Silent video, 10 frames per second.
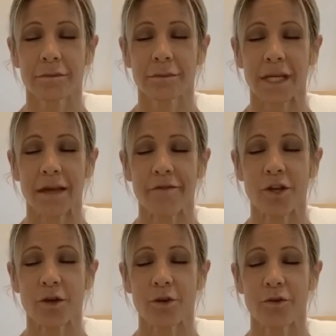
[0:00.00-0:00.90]
If
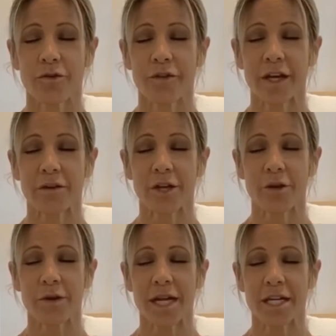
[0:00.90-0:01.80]
you feel
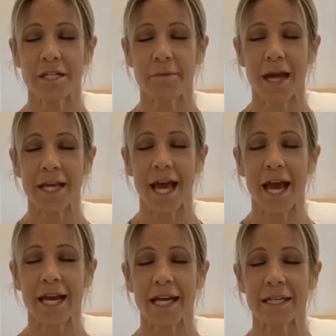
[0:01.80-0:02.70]
you need to make
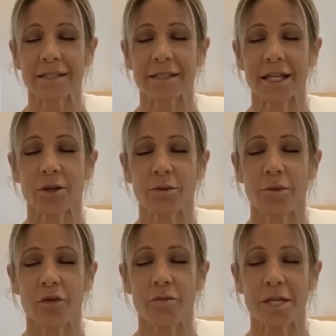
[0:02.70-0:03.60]
any little
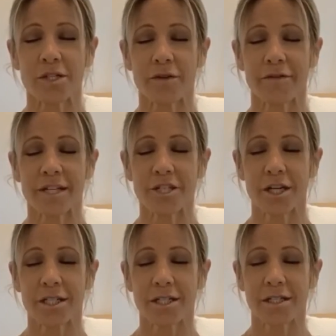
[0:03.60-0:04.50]
movements or
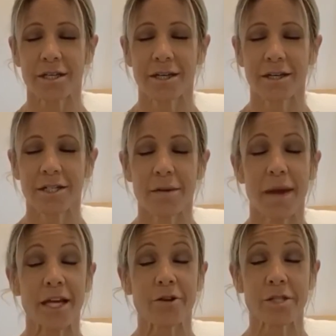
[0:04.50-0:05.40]
fidgets to
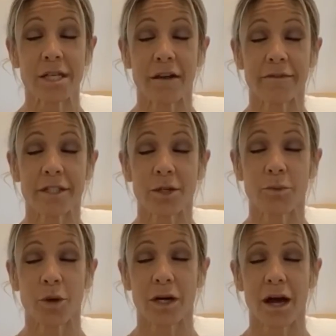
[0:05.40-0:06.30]
make yourself a little
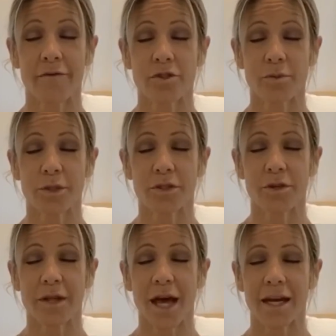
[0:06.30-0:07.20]
more comfortable, do
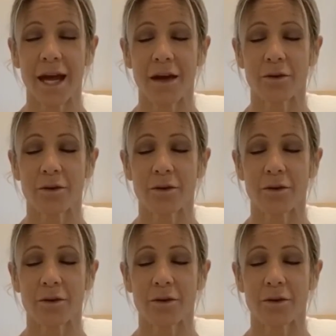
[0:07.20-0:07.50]
that now.